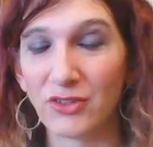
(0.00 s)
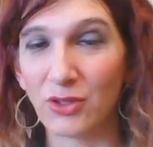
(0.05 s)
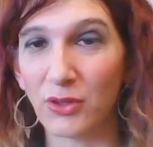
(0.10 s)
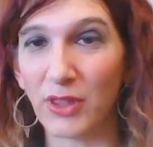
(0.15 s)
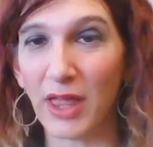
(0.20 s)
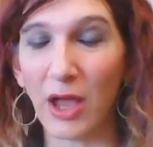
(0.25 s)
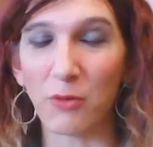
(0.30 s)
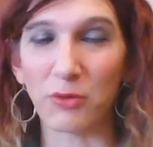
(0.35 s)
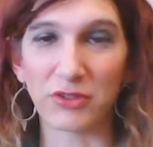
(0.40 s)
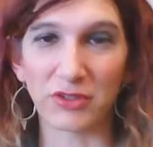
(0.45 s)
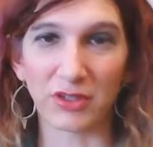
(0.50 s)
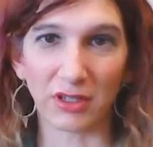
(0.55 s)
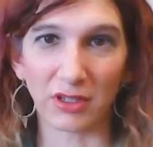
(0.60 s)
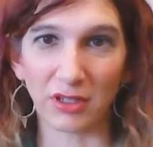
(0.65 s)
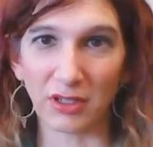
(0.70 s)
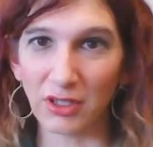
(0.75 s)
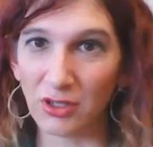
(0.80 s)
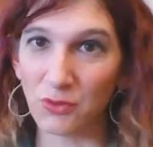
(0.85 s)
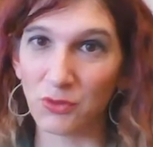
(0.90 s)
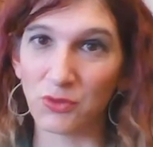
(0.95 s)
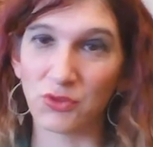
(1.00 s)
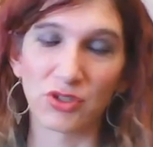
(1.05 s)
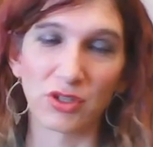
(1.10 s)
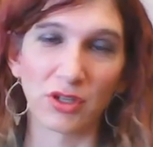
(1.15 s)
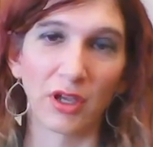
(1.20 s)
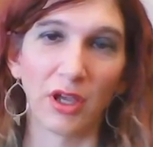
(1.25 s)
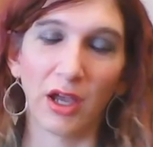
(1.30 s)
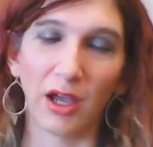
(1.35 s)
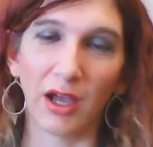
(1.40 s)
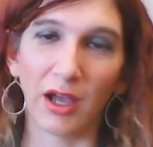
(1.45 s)
that was a huge
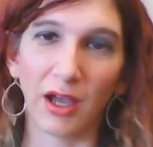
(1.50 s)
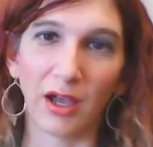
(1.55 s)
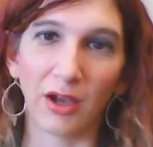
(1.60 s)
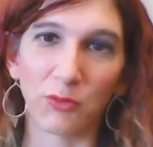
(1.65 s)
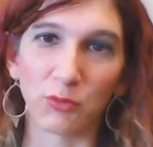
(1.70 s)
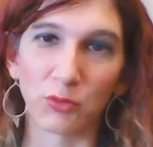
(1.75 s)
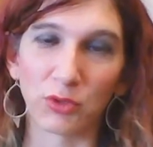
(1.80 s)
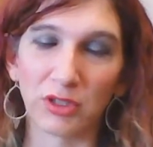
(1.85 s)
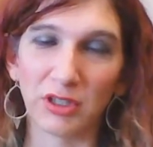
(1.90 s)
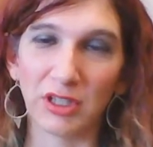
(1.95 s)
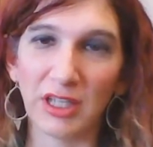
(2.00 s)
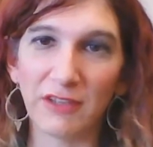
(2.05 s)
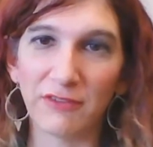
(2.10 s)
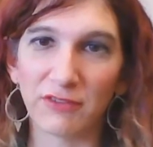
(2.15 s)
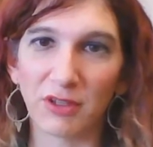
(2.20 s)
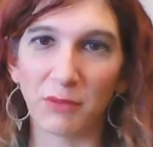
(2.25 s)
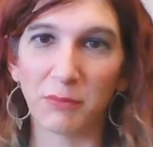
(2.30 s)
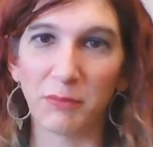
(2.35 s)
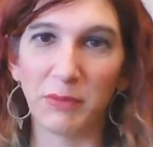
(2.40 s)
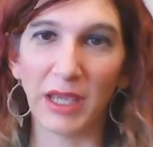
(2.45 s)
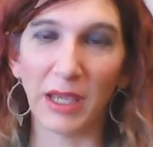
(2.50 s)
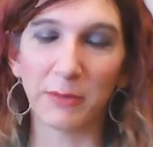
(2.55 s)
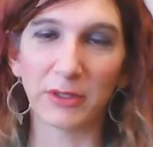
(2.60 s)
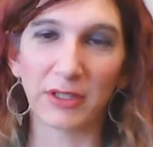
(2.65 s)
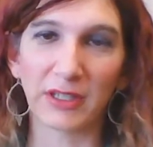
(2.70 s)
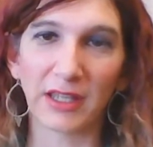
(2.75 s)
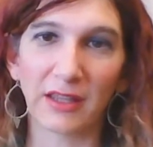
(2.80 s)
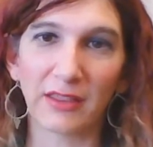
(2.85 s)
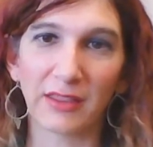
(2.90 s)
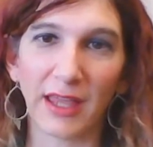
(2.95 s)
relief to be able to
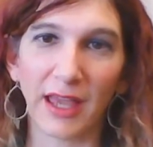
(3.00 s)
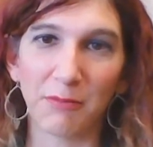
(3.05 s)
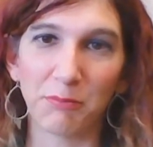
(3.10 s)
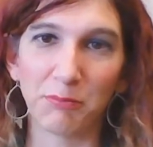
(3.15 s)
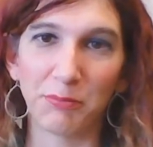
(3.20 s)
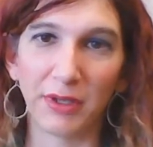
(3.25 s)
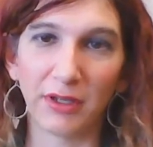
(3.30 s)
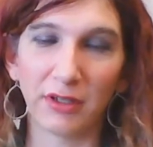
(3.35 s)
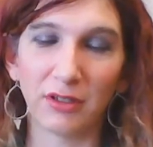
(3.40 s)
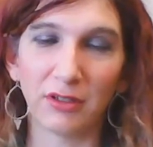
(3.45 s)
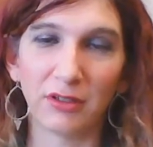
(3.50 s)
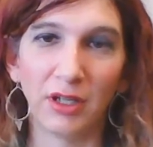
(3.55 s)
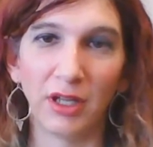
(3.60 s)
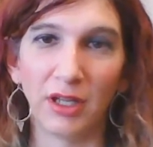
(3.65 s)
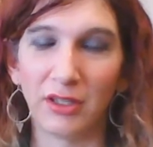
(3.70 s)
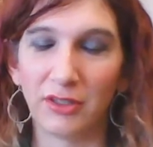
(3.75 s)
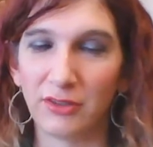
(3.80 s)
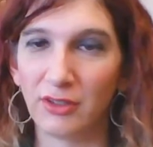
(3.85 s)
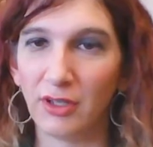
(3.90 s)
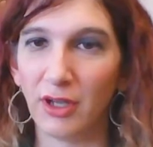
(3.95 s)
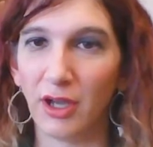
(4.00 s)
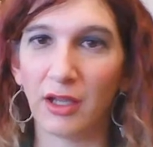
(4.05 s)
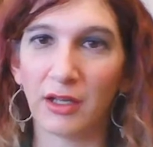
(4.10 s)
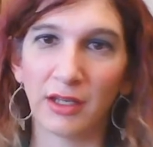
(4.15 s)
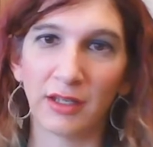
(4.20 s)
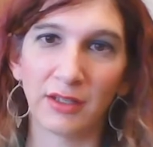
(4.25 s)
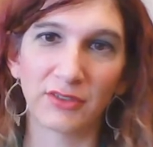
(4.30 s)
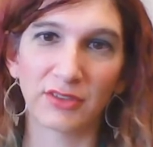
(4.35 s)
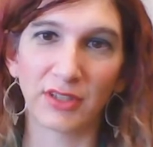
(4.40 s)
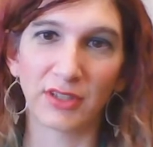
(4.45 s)
get that bill done
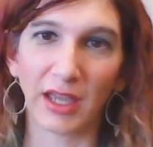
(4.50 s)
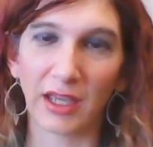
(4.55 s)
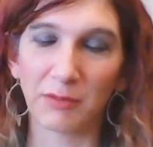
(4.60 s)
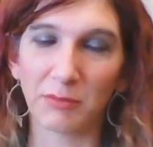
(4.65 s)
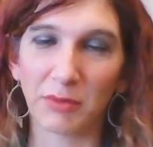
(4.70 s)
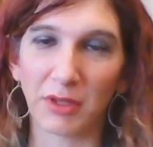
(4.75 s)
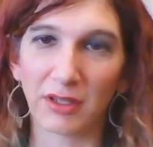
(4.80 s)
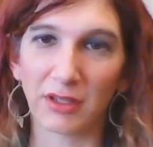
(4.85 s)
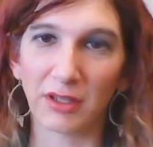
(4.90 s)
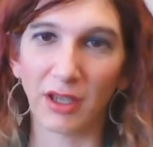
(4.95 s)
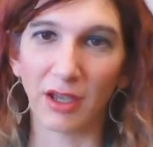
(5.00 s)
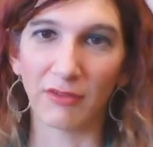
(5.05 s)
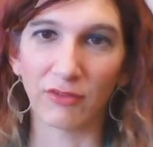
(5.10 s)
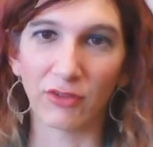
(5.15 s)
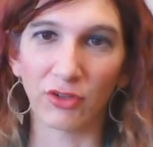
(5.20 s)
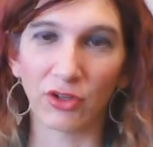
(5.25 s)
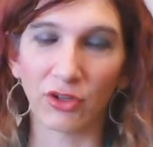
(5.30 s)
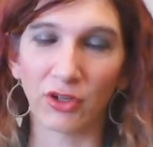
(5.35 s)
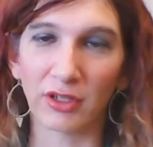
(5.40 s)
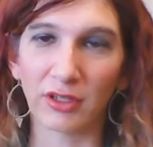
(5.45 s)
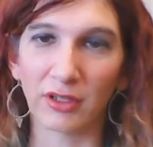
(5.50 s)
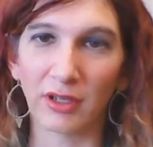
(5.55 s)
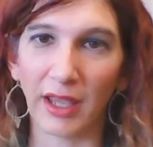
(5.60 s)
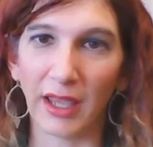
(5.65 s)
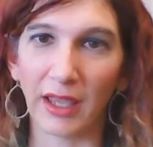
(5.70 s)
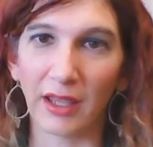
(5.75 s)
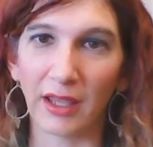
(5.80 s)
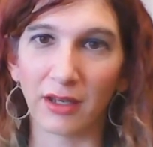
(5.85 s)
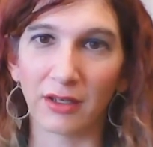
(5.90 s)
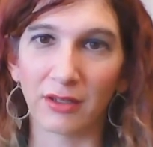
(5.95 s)
and signed by the governor,
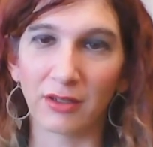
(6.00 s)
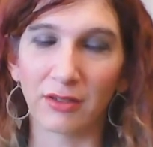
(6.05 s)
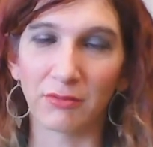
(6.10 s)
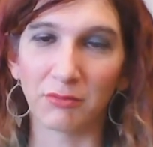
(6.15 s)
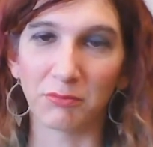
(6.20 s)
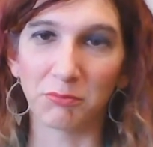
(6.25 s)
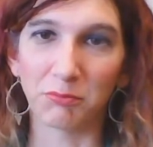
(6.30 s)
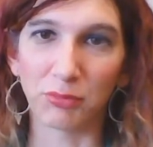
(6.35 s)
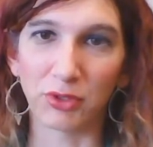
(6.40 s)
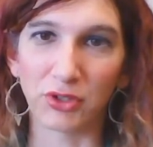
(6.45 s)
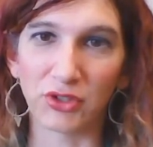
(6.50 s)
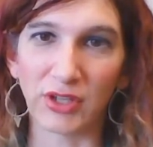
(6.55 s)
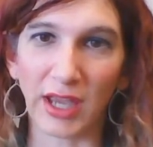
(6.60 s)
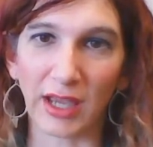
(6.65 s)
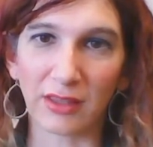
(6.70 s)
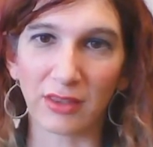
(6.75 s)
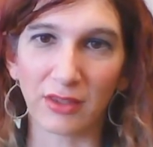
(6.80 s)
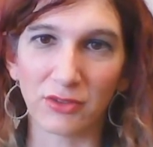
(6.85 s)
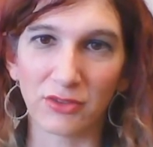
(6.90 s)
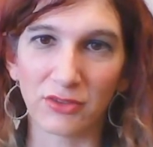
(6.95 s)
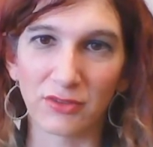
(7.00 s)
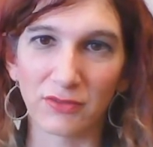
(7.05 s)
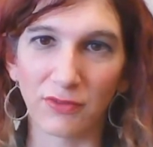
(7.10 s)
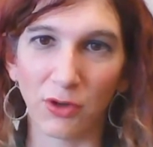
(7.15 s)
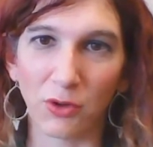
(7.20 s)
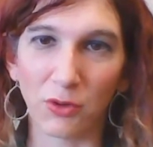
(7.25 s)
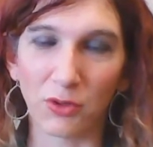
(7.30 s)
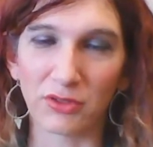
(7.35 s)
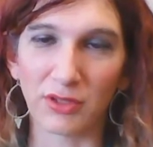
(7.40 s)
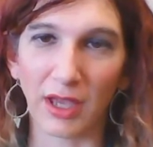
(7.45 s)
and protect those
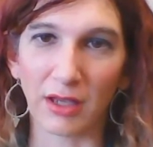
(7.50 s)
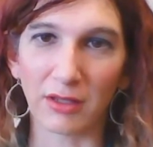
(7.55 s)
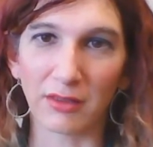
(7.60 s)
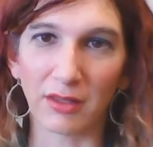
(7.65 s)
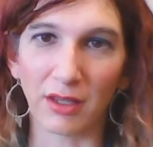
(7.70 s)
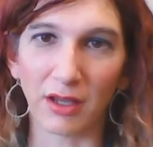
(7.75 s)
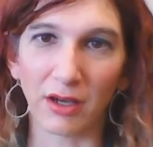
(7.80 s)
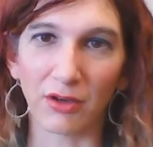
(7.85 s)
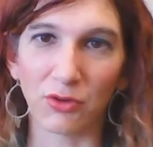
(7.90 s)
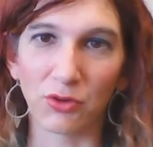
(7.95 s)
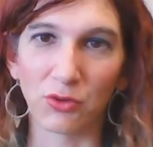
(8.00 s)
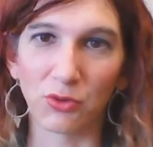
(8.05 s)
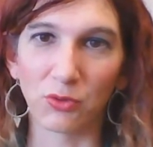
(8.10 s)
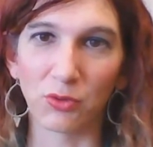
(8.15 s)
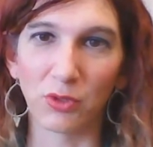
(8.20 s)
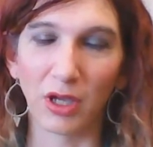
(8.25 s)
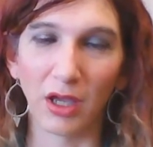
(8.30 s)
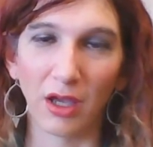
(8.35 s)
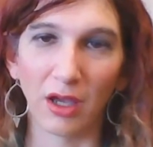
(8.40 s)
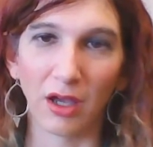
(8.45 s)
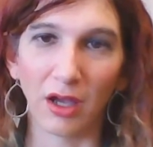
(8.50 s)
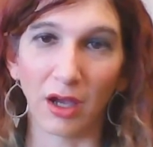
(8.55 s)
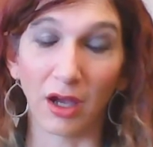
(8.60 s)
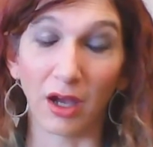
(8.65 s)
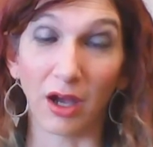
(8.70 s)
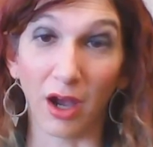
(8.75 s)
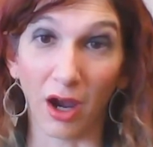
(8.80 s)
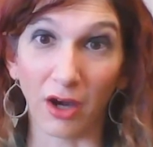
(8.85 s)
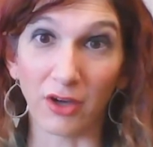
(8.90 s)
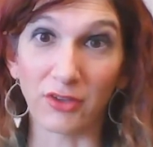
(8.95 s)
folks out there who
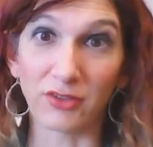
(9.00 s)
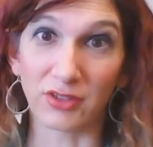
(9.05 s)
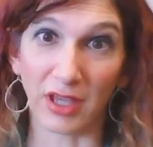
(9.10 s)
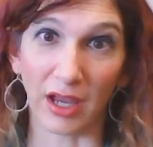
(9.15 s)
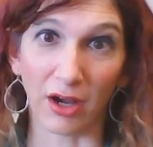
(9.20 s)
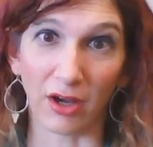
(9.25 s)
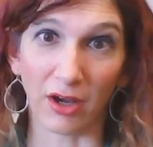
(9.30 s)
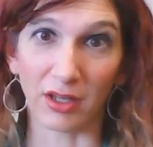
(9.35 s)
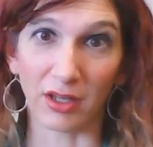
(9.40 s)
are scary.